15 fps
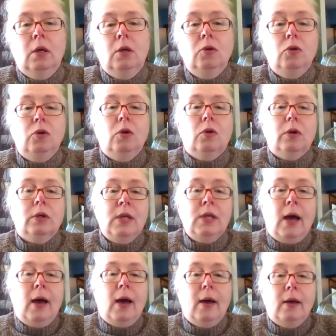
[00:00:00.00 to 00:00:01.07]
New York
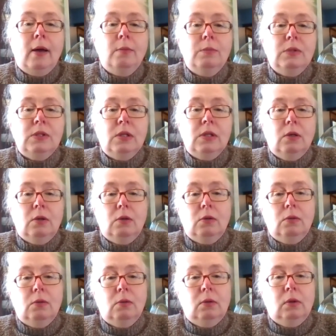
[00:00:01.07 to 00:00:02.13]
Times,
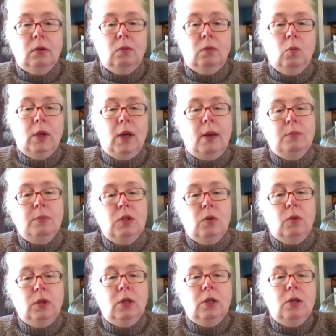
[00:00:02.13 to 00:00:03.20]
and when I'm
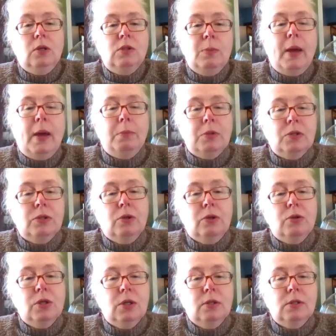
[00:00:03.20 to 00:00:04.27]
doing the newspaper
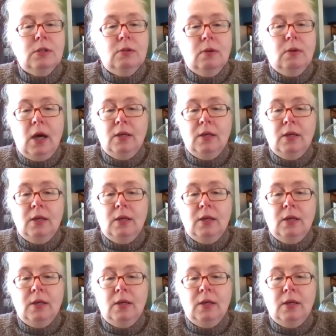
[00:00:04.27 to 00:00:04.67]
searches,